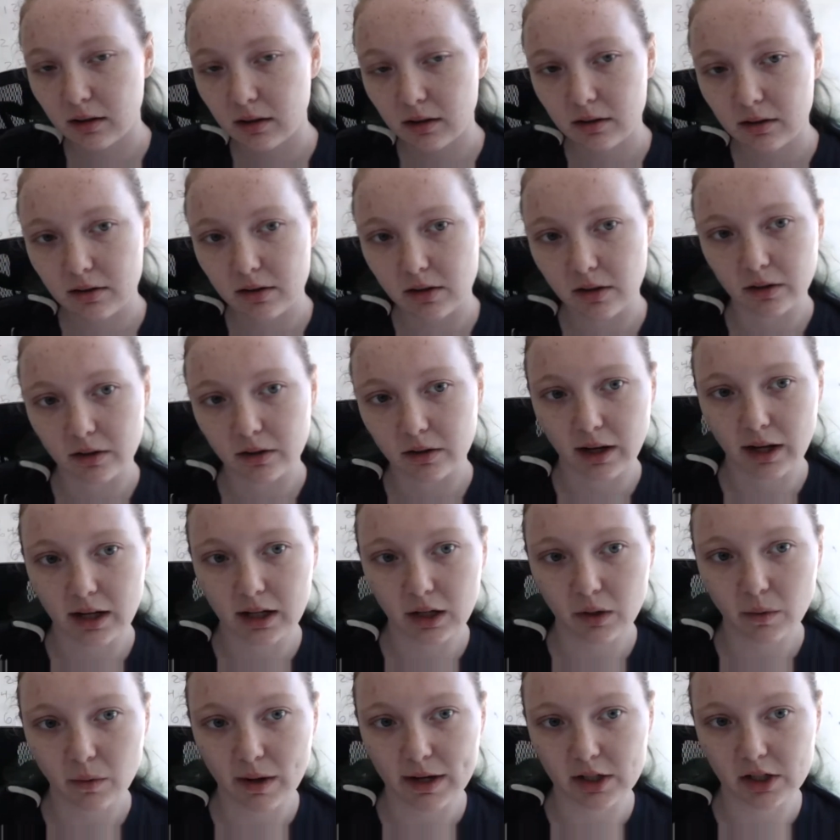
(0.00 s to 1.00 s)
So
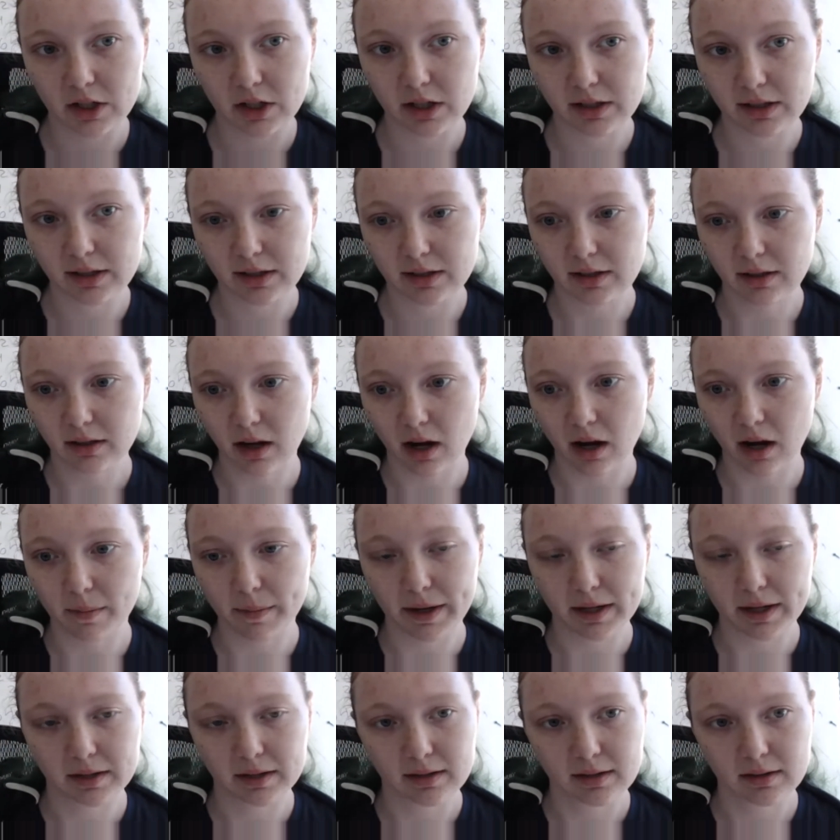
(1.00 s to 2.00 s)
any questions,
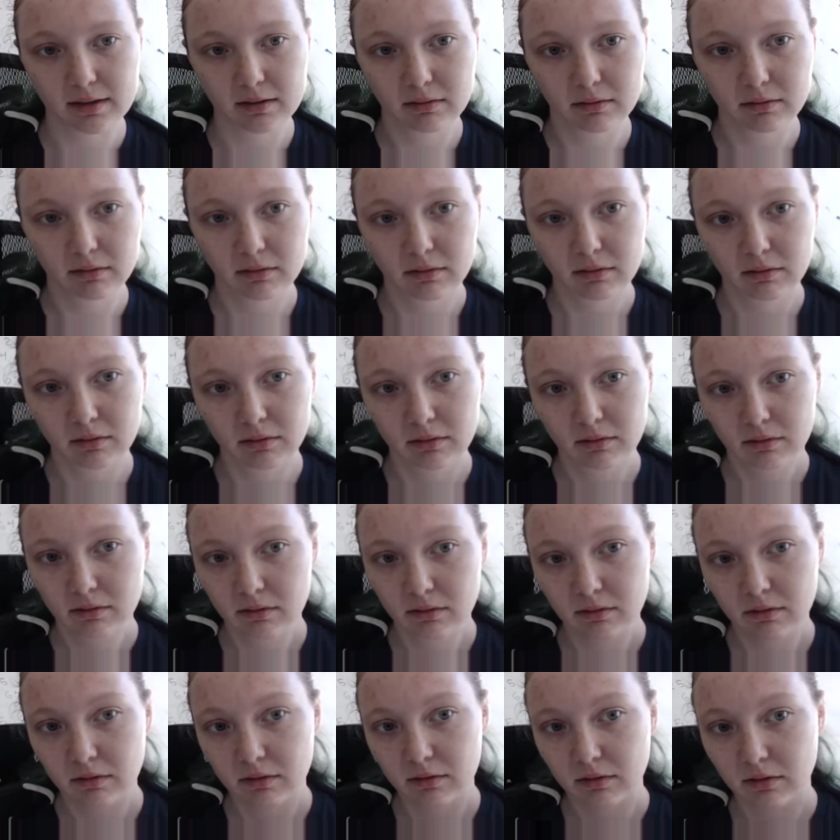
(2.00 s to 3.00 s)
comments,
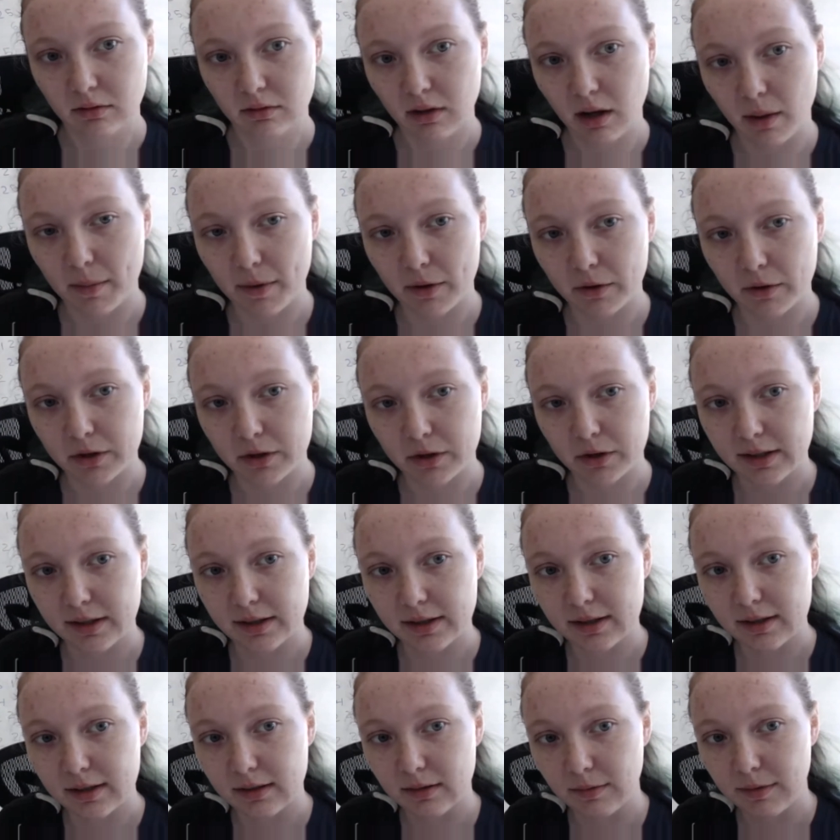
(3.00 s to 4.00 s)

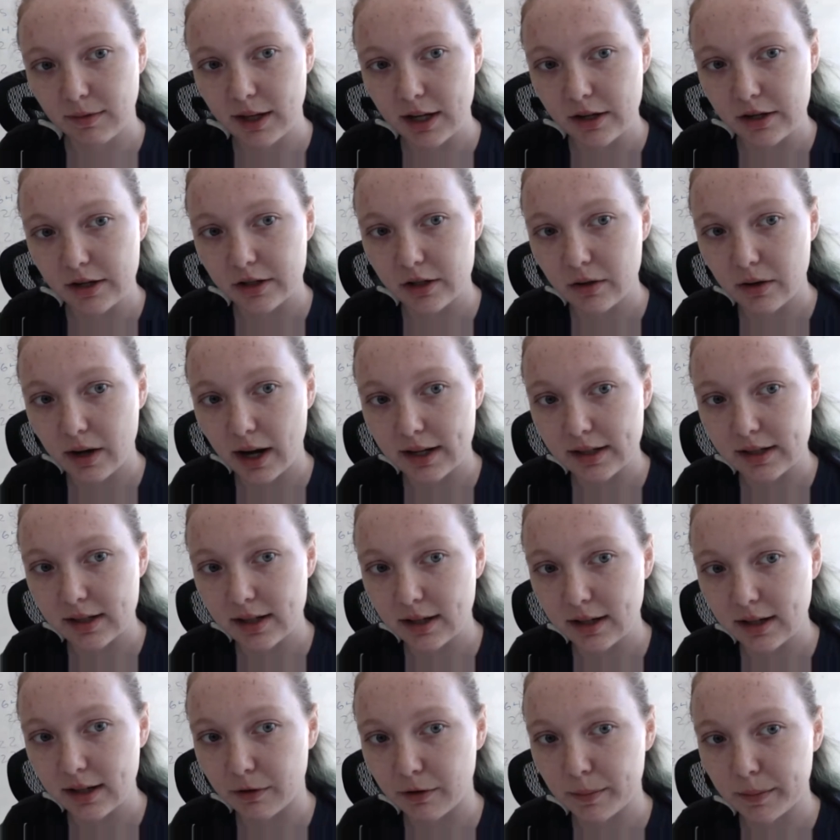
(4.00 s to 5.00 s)
emotions, things you guys
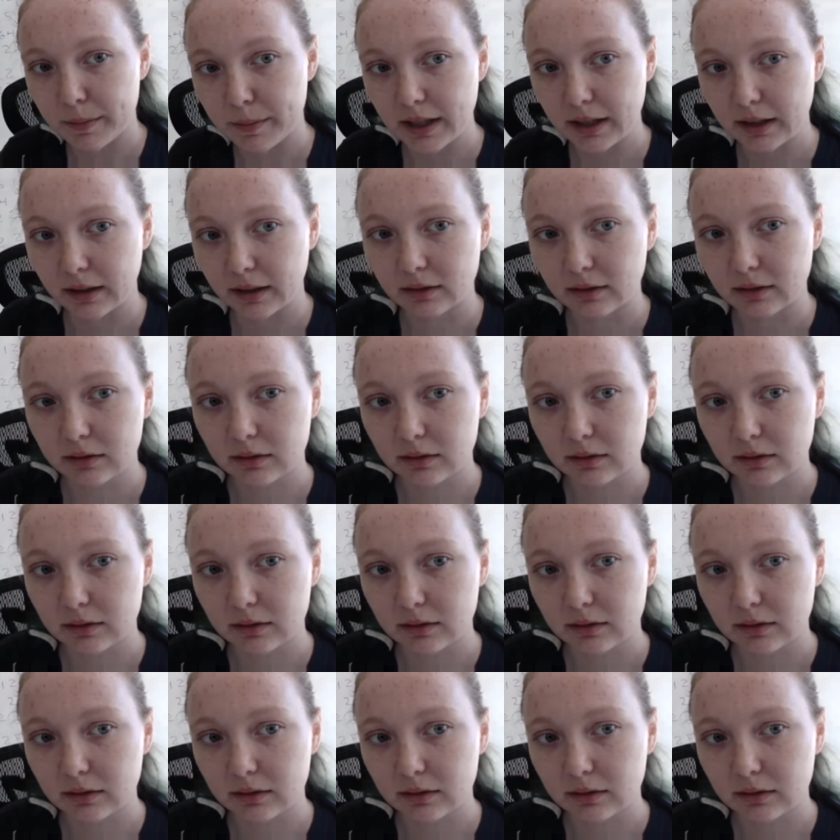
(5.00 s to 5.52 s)
need from me?